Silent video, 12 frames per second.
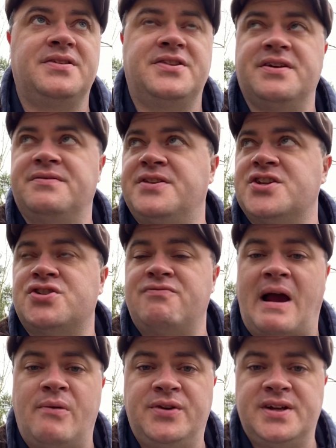the
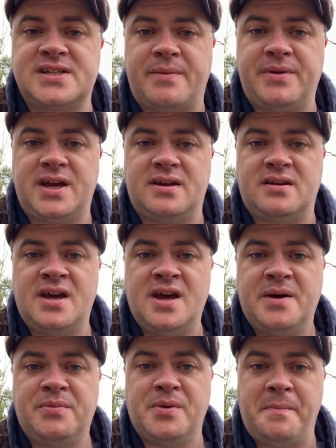surroundings I'm in,
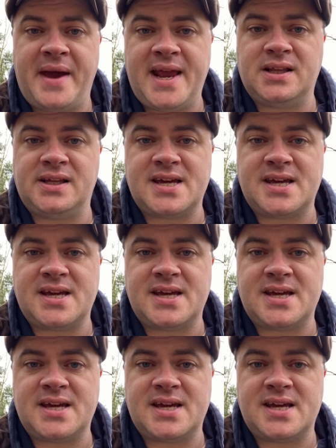but mainly